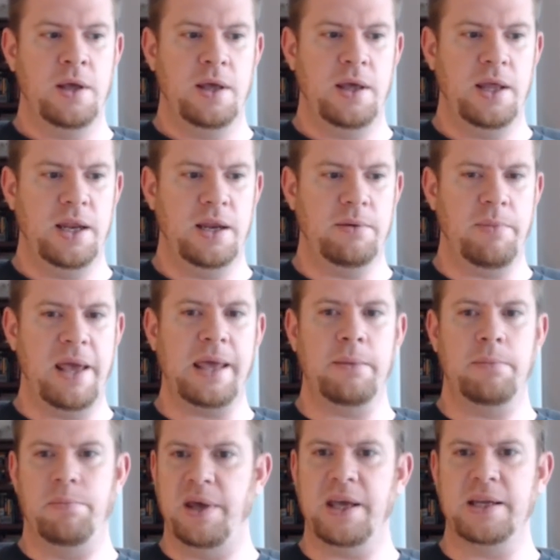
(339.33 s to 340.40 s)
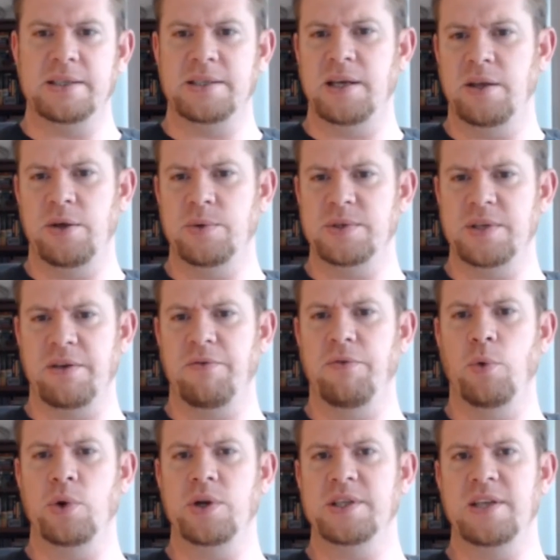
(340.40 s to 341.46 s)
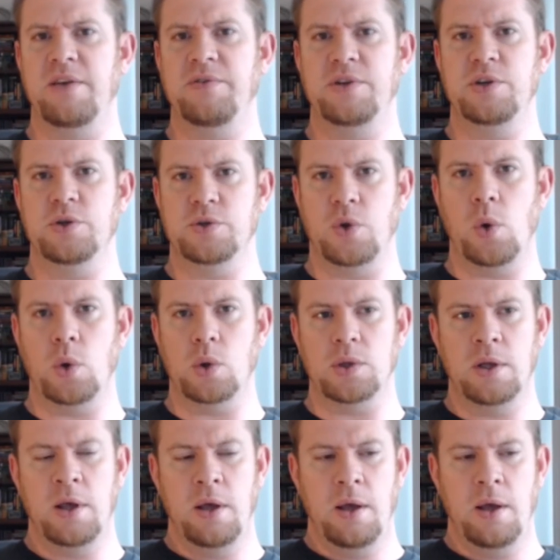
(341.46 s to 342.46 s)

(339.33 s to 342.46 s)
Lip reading: he didn't make it big until he was like 47 years old,